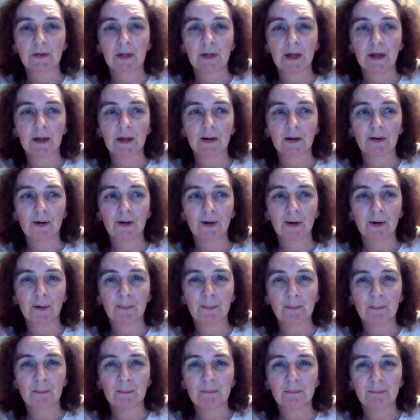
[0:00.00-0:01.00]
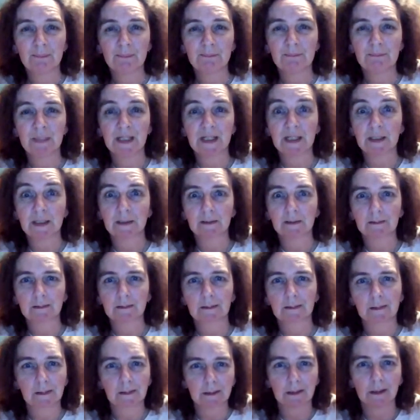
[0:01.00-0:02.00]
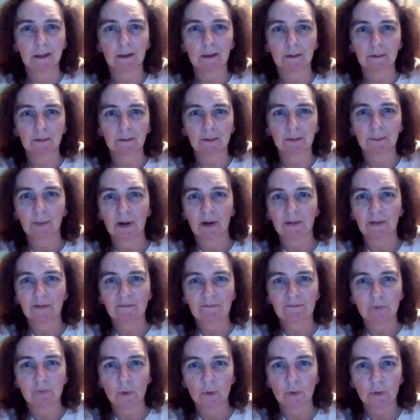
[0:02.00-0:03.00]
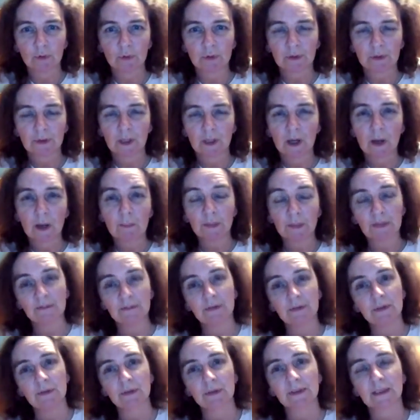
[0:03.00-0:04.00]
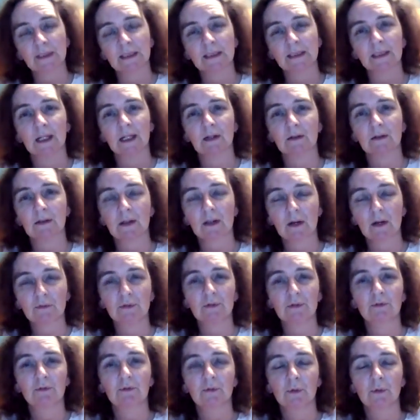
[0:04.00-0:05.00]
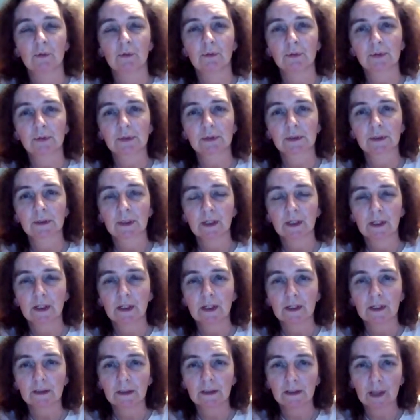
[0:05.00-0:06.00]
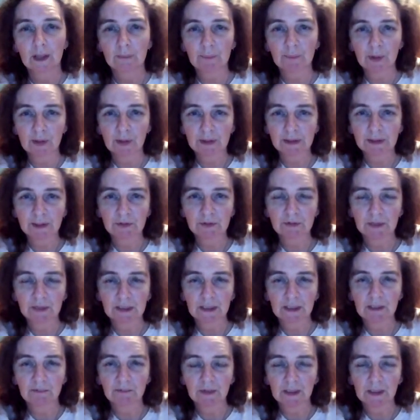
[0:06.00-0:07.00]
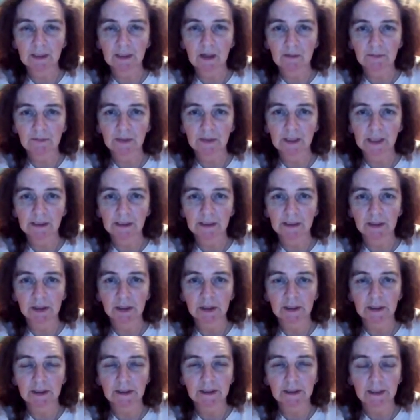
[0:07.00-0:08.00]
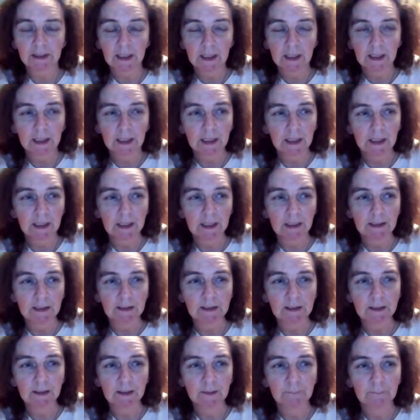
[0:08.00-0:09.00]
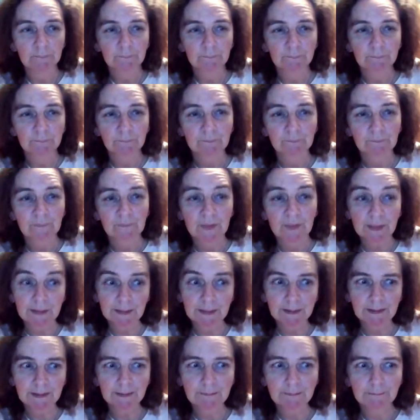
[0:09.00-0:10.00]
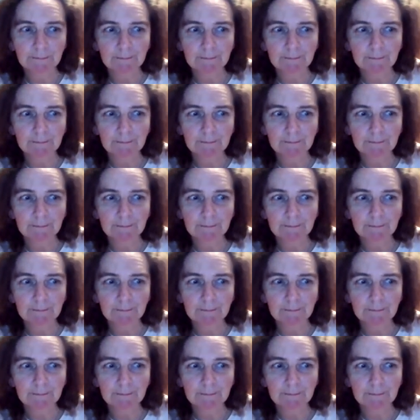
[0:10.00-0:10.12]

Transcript: they're being killed by the thoughts, but then you're sending out loving thoughts, then that person's receiving loving energies. And it is,